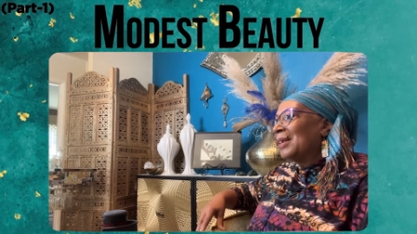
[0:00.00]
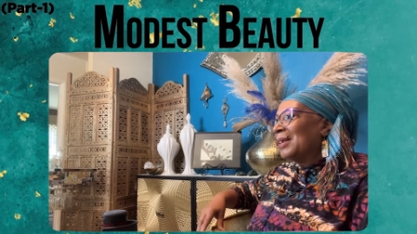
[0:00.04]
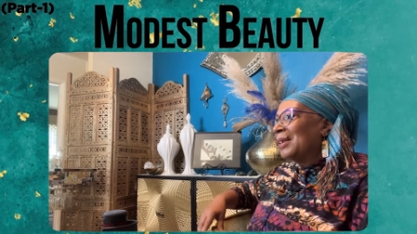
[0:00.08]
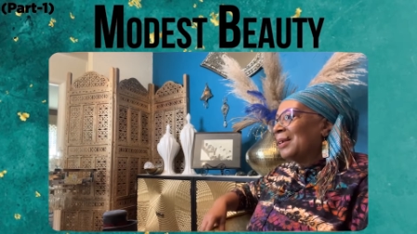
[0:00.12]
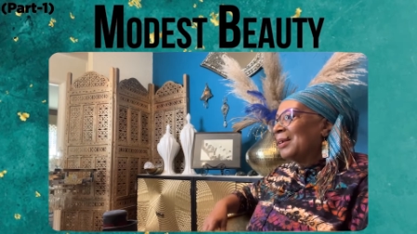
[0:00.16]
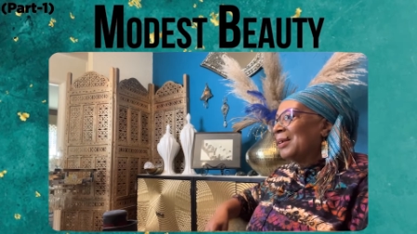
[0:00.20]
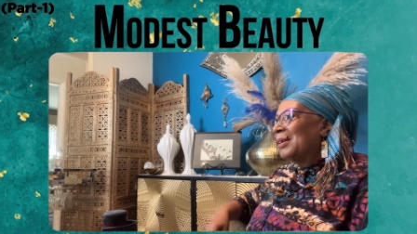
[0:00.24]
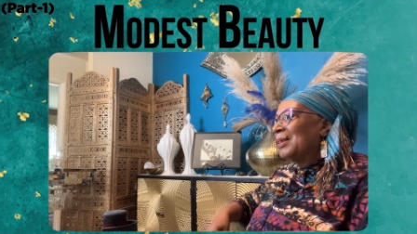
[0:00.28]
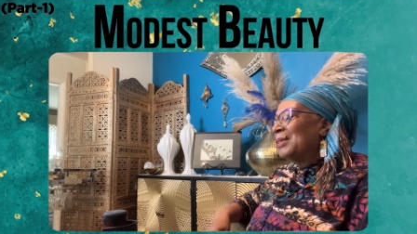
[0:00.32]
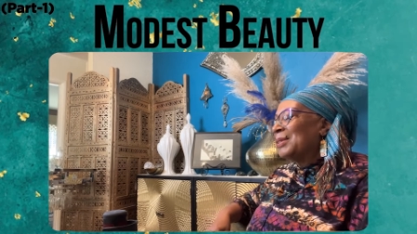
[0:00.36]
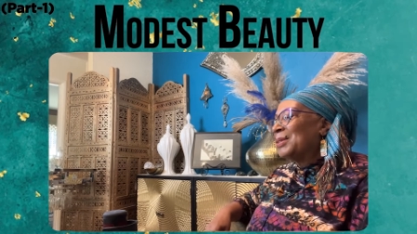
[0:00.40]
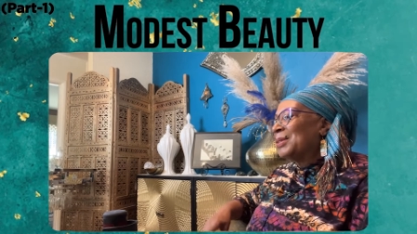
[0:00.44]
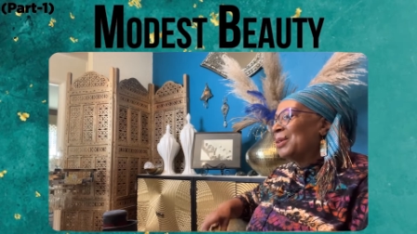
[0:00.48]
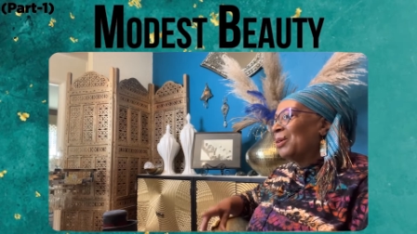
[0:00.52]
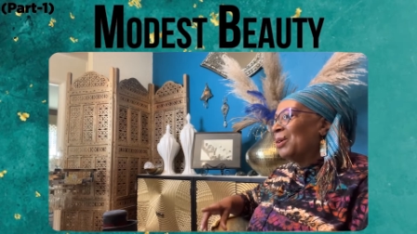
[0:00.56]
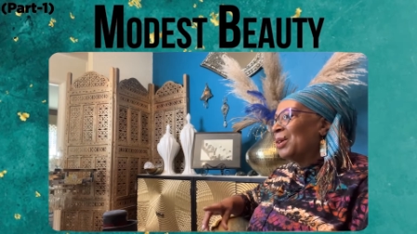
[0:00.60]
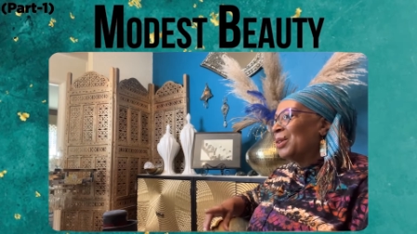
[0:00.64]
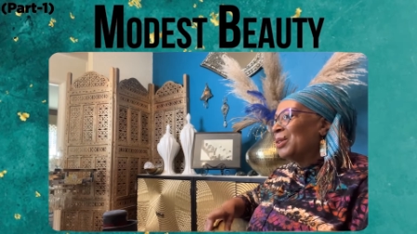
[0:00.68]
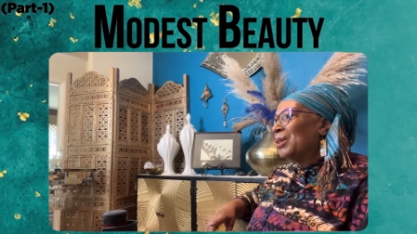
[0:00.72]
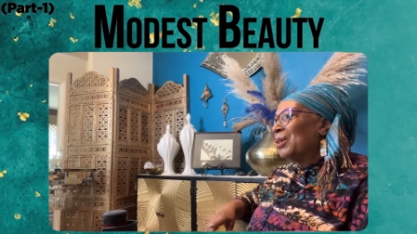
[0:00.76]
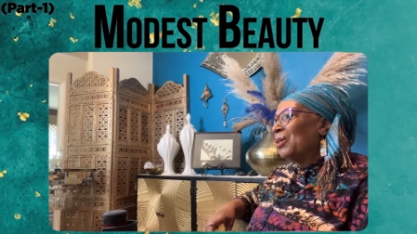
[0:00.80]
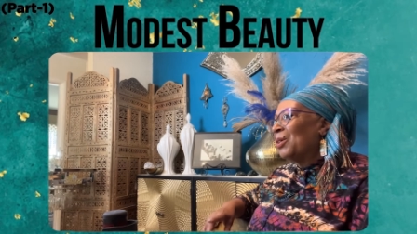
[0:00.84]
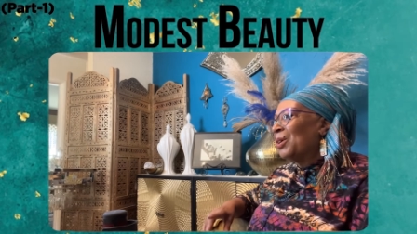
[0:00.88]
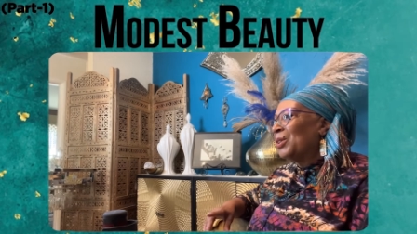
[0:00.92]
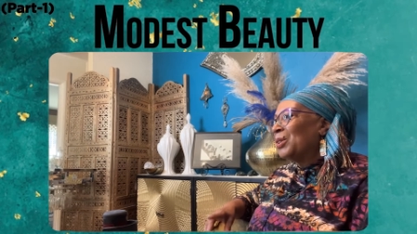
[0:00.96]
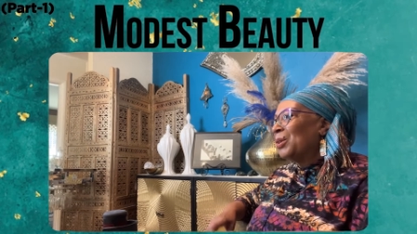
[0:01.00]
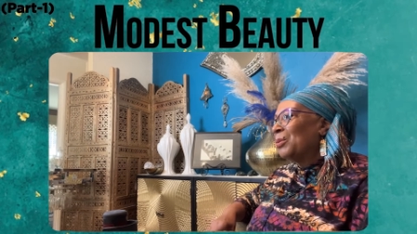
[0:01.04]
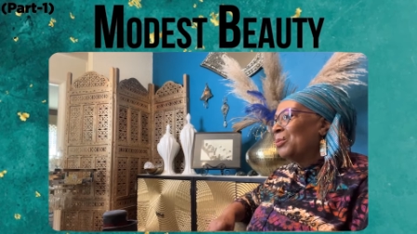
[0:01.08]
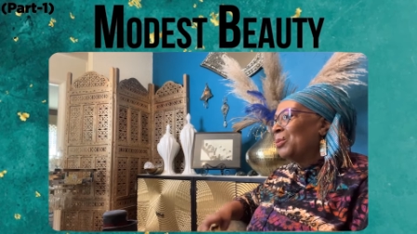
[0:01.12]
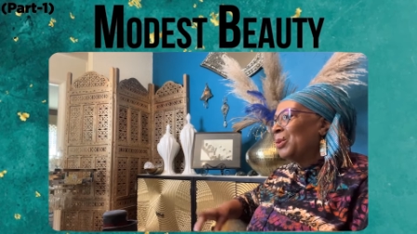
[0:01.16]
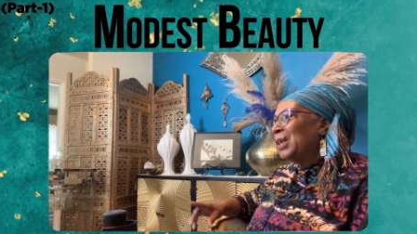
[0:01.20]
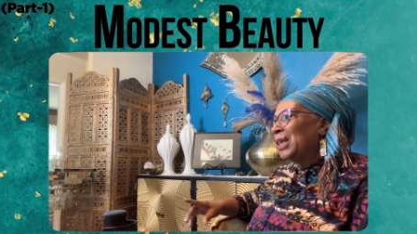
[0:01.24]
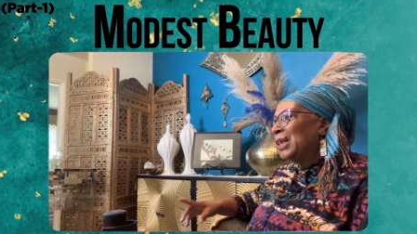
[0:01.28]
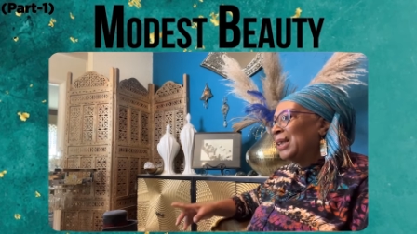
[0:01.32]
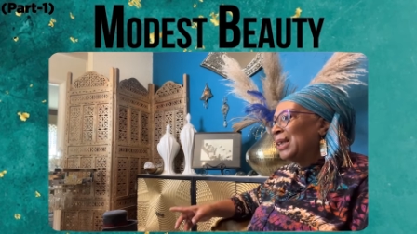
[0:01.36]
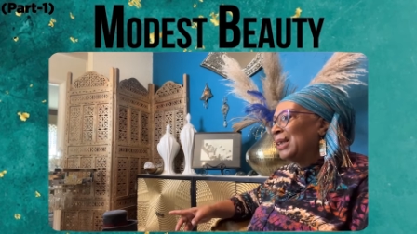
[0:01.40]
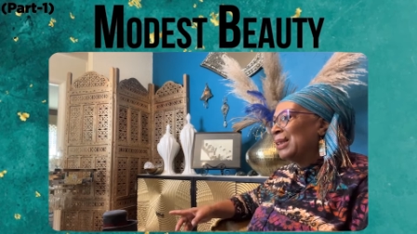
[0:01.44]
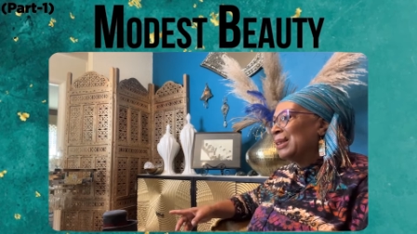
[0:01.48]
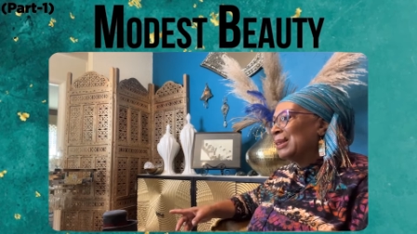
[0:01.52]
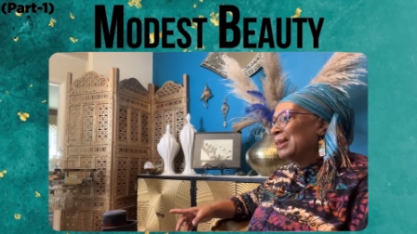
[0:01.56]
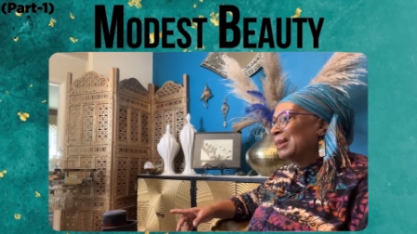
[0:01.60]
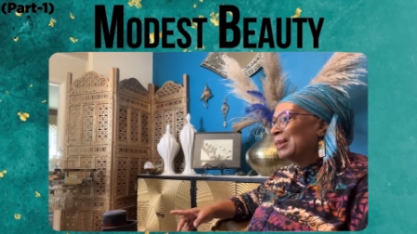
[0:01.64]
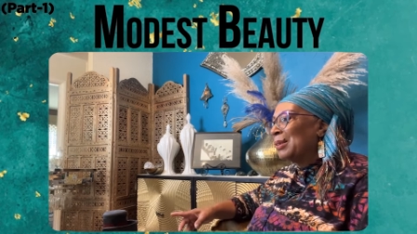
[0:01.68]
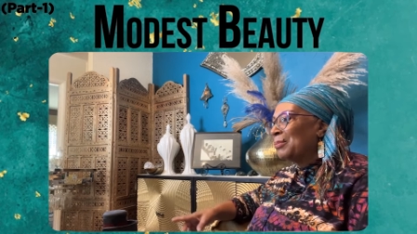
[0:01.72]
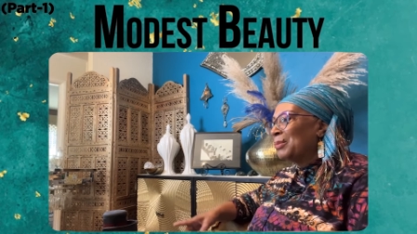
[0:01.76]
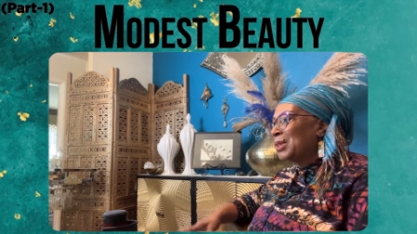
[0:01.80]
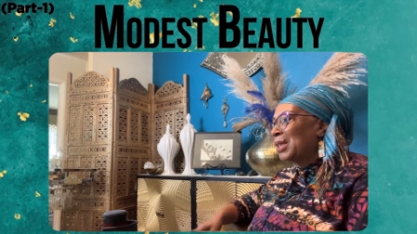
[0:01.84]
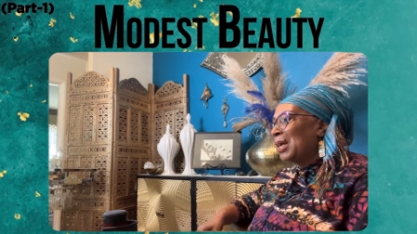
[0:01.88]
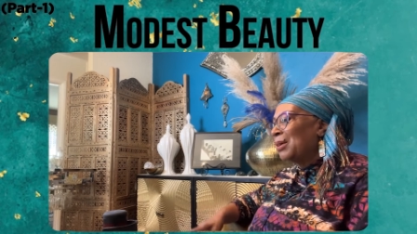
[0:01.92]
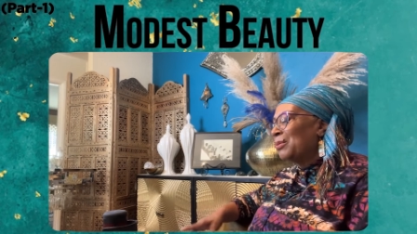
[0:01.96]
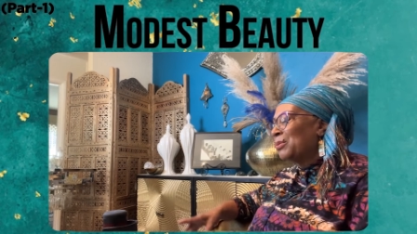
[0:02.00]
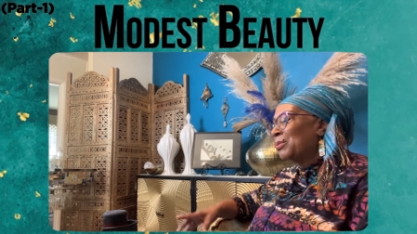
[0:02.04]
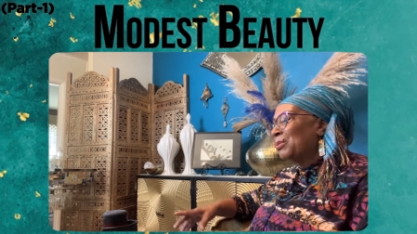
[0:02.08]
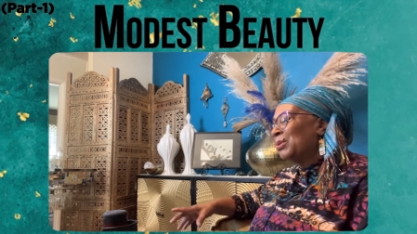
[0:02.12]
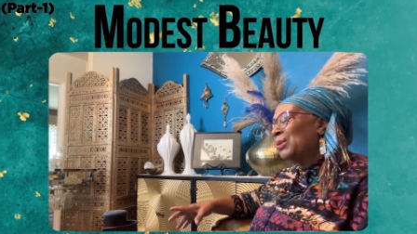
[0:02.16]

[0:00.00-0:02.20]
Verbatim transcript: Because on, on the weekend, sometimes